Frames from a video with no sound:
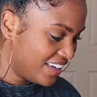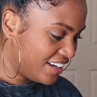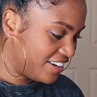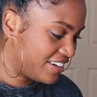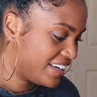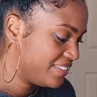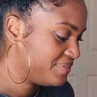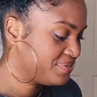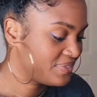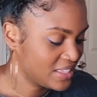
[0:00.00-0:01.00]
Okay.
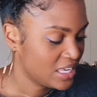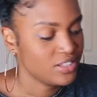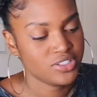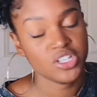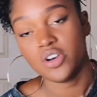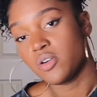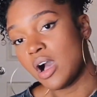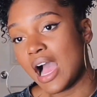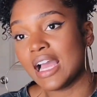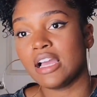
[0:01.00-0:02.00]
So
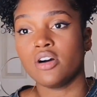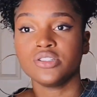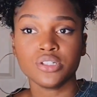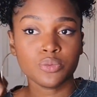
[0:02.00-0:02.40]
I also